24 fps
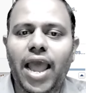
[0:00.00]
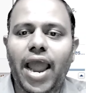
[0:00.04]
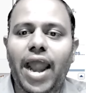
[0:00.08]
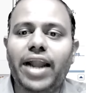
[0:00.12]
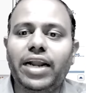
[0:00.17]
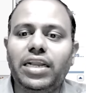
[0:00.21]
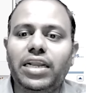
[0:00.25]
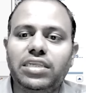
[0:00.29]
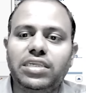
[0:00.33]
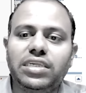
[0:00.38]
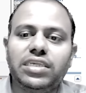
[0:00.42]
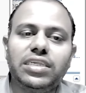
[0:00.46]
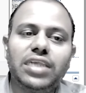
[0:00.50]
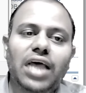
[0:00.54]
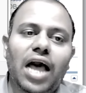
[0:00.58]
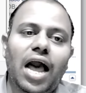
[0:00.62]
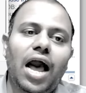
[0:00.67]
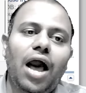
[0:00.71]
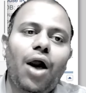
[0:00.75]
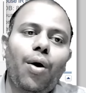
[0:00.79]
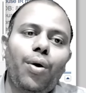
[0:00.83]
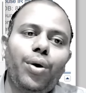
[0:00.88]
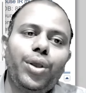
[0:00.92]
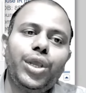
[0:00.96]
and this is
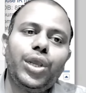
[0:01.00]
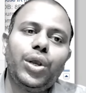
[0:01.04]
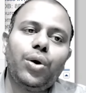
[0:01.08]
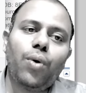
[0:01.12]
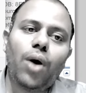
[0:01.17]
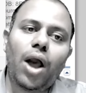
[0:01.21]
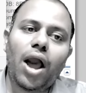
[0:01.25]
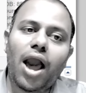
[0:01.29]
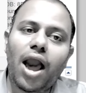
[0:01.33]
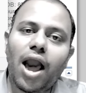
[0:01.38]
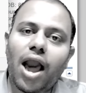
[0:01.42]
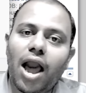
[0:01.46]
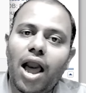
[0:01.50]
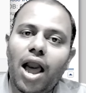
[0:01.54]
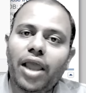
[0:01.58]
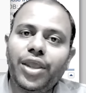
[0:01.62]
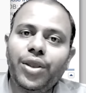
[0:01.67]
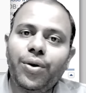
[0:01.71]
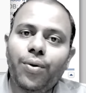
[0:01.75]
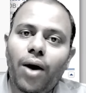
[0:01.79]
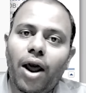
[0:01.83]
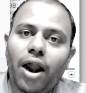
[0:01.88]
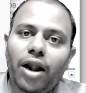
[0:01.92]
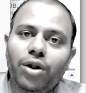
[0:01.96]
how
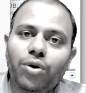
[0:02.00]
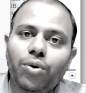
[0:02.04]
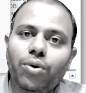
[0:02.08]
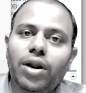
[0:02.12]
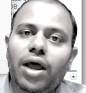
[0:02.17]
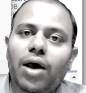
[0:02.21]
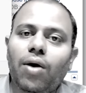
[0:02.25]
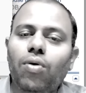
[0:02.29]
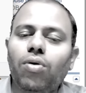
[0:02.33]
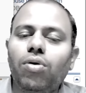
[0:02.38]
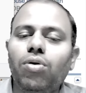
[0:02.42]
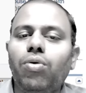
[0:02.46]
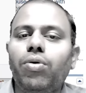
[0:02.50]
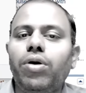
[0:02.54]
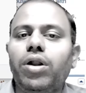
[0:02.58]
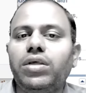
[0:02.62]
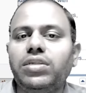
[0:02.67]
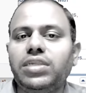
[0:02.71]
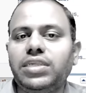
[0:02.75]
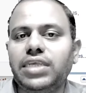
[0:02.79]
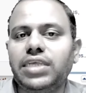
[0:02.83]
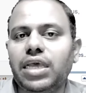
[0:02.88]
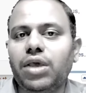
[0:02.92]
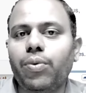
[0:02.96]
you are to download a
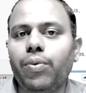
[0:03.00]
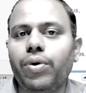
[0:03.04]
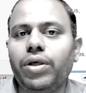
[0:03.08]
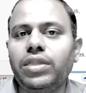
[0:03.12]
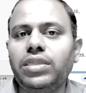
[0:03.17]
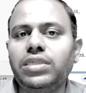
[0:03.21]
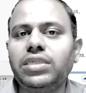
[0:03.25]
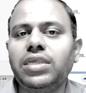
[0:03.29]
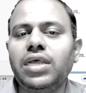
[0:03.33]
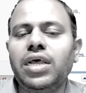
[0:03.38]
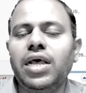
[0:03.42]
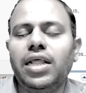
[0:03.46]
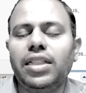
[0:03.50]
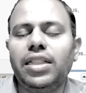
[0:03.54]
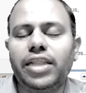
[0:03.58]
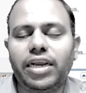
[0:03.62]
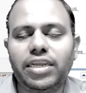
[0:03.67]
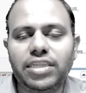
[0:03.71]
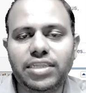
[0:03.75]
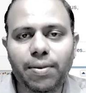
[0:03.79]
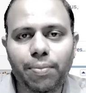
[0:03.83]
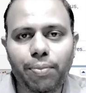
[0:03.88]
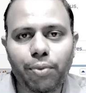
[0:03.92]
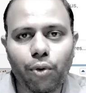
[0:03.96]
sequence,
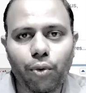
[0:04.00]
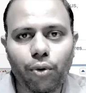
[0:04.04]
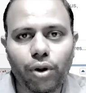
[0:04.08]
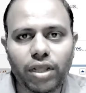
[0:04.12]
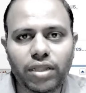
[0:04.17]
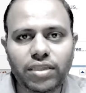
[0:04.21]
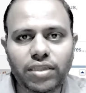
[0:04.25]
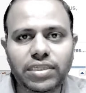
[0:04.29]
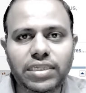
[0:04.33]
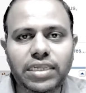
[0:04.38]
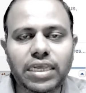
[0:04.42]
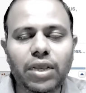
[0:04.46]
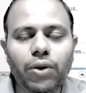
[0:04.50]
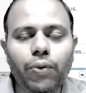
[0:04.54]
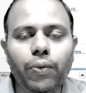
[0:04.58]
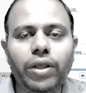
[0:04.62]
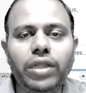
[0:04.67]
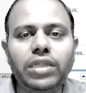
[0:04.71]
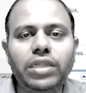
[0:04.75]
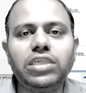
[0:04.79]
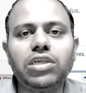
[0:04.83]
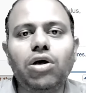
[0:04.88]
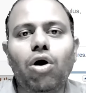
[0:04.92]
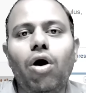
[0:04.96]
that is a protein
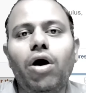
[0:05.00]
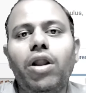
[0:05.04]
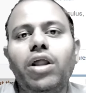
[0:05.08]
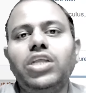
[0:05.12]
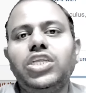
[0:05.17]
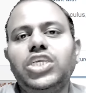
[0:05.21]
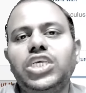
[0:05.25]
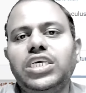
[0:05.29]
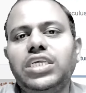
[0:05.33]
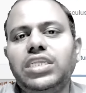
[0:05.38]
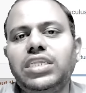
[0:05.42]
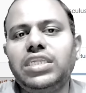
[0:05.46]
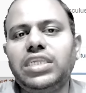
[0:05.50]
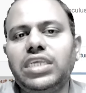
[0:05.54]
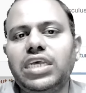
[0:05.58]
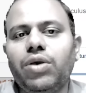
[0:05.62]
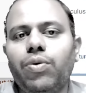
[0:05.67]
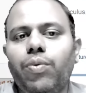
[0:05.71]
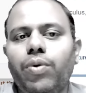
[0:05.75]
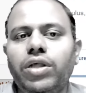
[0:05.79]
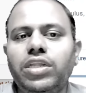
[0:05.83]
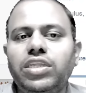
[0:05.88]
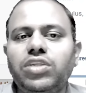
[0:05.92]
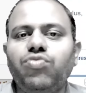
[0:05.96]
sequence or a gene
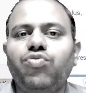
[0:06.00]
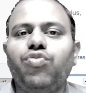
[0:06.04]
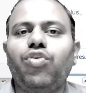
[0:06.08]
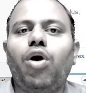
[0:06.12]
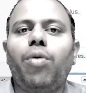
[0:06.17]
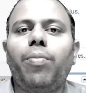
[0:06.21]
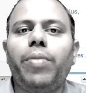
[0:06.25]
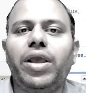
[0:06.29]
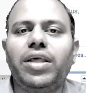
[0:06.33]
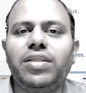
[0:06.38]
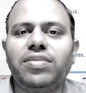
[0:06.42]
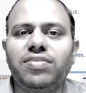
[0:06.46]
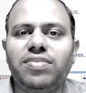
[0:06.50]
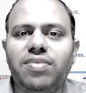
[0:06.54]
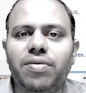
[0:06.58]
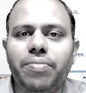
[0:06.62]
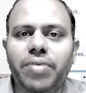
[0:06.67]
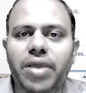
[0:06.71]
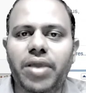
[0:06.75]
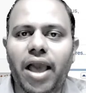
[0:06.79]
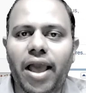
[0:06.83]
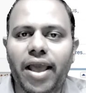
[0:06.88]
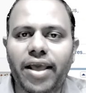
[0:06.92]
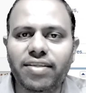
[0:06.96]
sequence from
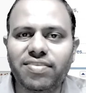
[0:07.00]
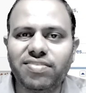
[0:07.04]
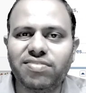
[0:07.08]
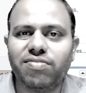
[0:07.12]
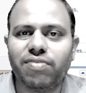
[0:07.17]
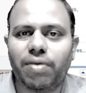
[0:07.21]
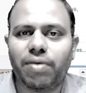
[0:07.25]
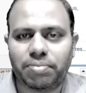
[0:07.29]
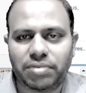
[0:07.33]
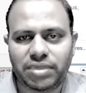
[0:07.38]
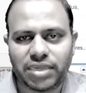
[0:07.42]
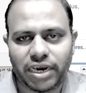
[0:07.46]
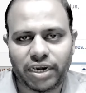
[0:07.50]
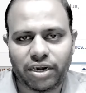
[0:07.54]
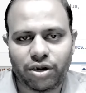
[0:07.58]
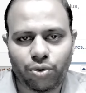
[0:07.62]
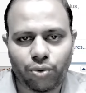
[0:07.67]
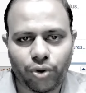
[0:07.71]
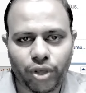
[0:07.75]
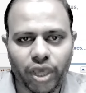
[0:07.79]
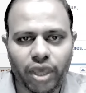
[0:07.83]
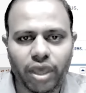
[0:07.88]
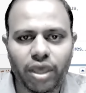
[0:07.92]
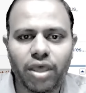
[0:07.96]
NCBI's website.
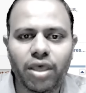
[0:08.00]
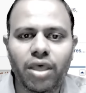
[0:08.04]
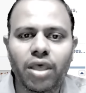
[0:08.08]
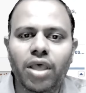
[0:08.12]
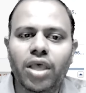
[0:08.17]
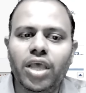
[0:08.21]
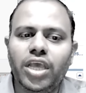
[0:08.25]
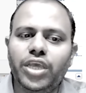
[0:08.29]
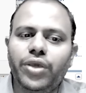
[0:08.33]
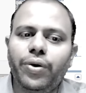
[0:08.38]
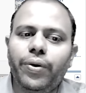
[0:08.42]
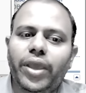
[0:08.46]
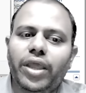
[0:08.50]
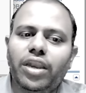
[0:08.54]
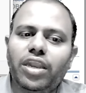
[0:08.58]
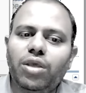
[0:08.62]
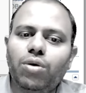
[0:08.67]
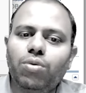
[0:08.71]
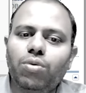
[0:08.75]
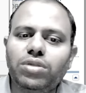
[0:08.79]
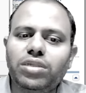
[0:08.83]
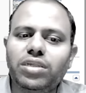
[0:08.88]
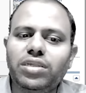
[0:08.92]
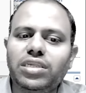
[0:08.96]
Okay, you can
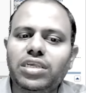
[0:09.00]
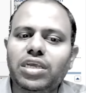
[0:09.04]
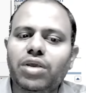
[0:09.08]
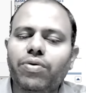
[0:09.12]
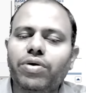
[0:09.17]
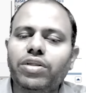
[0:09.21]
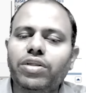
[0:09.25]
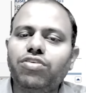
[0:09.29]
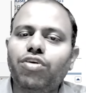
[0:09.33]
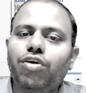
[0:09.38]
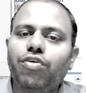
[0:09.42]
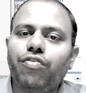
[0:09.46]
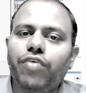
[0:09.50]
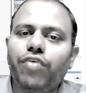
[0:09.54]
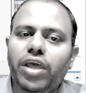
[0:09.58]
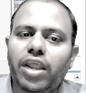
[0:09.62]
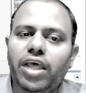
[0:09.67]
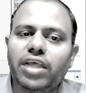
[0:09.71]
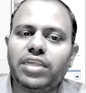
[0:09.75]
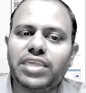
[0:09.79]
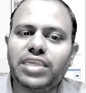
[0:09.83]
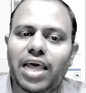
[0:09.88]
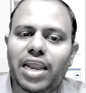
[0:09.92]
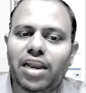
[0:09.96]
use the sequence for
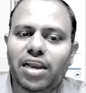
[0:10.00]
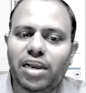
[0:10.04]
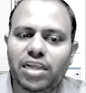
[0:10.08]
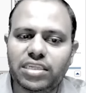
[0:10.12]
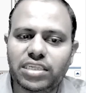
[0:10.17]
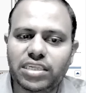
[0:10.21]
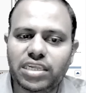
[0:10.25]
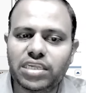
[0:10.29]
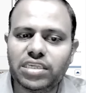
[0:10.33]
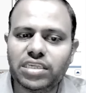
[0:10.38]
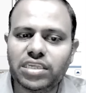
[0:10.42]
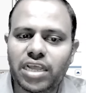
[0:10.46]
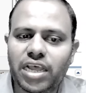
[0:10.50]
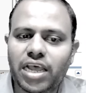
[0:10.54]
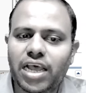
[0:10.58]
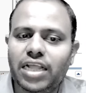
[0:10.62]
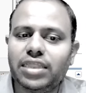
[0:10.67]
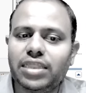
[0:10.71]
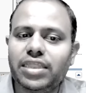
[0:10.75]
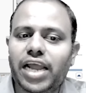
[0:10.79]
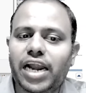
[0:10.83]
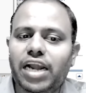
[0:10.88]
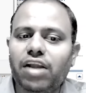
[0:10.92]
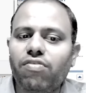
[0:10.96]
various analysis
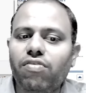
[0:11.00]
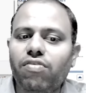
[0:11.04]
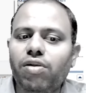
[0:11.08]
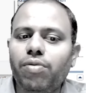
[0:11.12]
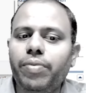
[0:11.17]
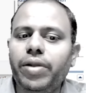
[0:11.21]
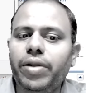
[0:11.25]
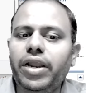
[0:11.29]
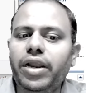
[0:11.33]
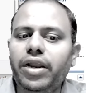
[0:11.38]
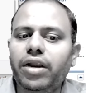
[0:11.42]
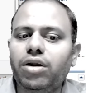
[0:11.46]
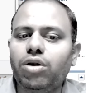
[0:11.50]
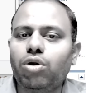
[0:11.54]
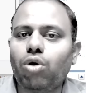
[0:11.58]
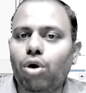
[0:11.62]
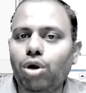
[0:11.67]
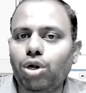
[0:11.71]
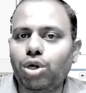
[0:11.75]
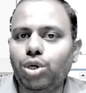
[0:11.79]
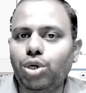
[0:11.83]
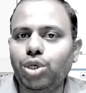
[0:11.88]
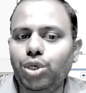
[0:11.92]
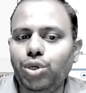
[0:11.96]
that will be
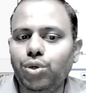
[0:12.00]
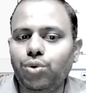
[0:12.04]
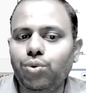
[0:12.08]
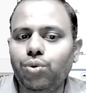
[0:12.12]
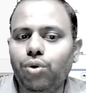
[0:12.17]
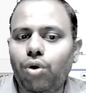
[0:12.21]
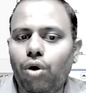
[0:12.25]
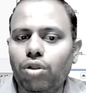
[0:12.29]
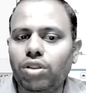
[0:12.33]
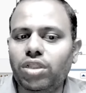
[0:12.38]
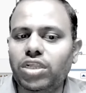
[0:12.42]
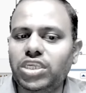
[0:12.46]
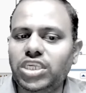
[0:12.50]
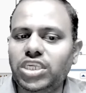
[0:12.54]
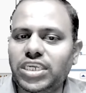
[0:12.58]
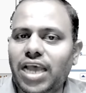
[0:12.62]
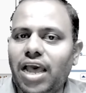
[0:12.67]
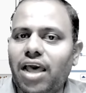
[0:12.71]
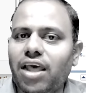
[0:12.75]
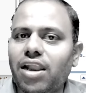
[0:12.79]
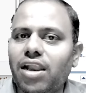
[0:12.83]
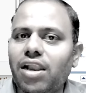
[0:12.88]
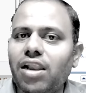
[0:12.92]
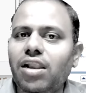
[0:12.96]
taught to you on this
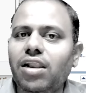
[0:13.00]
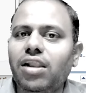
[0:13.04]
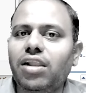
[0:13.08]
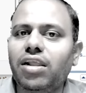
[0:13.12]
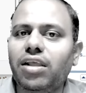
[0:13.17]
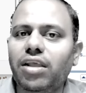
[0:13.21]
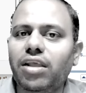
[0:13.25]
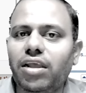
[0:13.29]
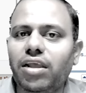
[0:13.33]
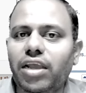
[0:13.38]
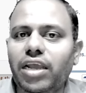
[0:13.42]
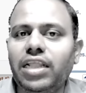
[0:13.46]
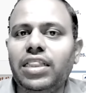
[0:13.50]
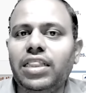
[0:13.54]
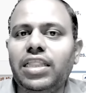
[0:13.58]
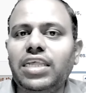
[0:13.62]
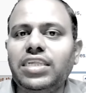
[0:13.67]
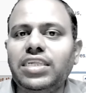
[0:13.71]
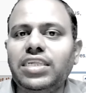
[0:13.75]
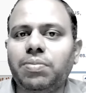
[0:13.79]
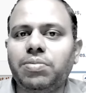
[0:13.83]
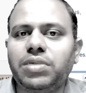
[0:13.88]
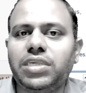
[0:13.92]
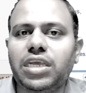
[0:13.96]
channel in
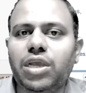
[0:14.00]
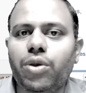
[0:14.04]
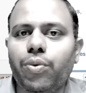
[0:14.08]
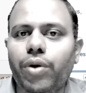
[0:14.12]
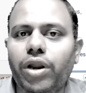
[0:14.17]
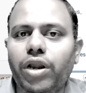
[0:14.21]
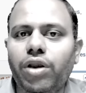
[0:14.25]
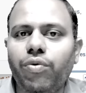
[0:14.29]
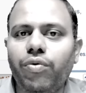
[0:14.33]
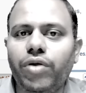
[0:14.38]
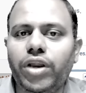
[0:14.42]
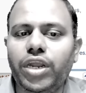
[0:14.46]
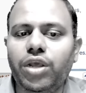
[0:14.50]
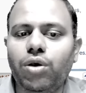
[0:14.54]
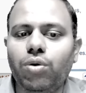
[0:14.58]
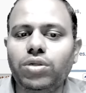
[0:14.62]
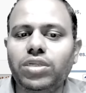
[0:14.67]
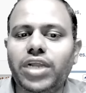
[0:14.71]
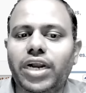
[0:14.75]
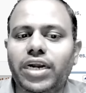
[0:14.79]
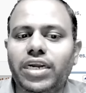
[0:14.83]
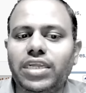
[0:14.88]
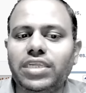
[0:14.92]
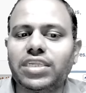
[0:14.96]
the subsequent
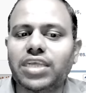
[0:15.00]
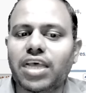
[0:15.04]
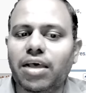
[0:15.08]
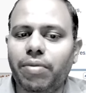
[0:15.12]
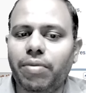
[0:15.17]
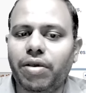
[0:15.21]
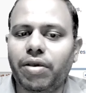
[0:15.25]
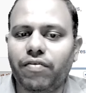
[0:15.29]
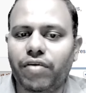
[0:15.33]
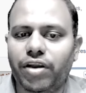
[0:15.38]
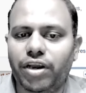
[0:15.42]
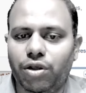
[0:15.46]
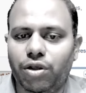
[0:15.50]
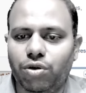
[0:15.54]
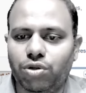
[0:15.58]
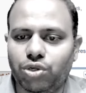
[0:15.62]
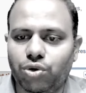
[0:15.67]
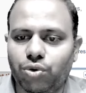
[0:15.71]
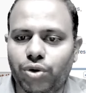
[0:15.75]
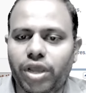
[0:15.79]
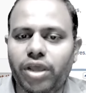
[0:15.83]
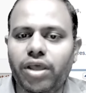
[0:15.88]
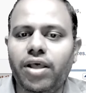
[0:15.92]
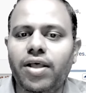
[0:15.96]
videos, that is coming videos.
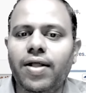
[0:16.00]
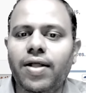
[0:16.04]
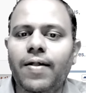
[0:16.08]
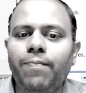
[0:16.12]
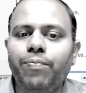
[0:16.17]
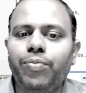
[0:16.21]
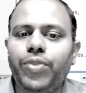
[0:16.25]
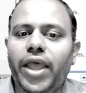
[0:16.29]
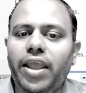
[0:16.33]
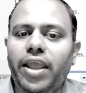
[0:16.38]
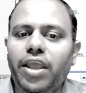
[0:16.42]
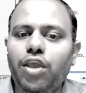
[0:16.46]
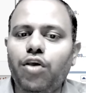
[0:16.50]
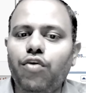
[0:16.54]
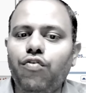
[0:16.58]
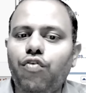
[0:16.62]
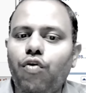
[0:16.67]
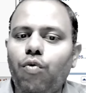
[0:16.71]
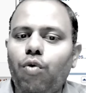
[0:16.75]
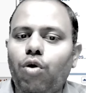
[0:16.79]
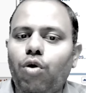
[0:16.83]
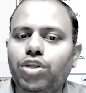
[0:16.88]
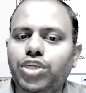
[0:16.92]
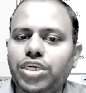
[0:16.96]
Okay, thank you
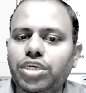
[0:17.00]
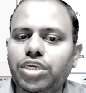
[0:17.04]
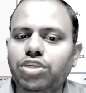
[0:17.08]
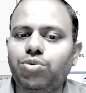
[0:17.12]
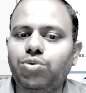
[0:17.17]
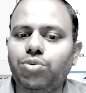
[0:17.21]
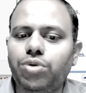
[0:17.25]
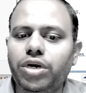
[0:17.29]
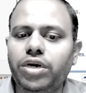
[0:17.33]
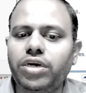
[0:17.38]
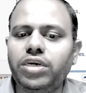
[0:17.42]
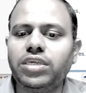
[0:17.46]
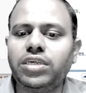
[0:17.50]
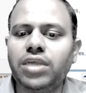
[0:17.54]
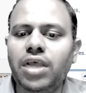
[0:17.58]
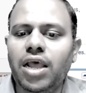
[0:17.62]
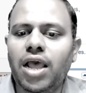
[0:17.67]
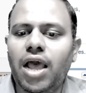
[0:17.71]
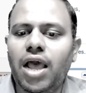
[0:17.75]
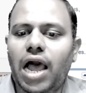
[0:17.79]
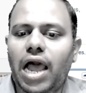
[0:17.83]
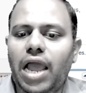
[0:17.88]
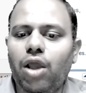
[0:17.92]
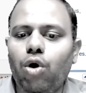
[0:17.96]
for watching, students.
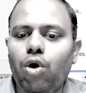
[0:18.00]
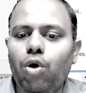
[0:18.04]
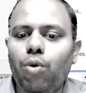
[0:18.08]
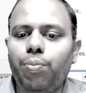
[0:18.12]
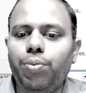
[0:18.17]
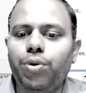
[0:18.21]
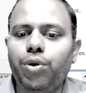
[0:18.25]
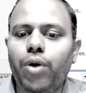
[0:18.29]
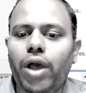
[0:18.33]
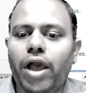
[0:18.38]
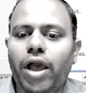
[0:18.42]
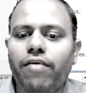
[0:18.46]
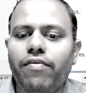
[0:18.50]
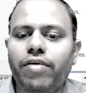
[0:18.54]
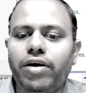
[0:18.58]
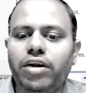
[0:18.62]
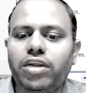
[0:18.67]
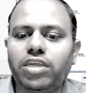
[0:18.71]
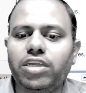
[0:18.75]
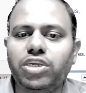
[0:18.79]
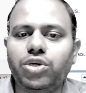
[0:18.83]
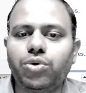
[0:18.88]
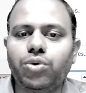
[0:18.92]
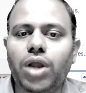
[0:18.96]
I hope you have
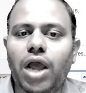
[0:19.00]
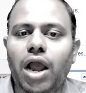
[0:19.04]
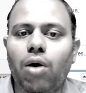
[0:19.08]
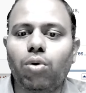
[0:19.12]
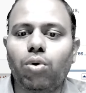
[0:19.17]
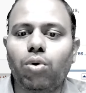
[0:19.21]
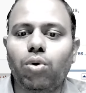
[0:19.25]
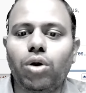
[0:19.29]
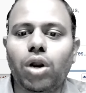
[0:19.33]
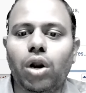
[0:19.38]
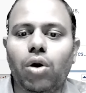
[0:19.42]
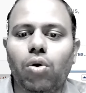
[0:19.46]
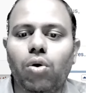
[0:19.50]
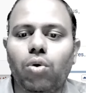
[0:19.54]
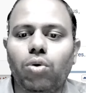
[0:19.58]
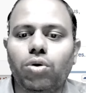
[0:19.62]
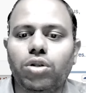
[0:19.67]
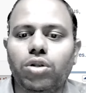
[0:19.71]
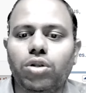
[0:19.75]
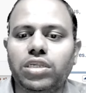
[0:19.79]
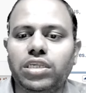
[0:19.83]
understood how to download the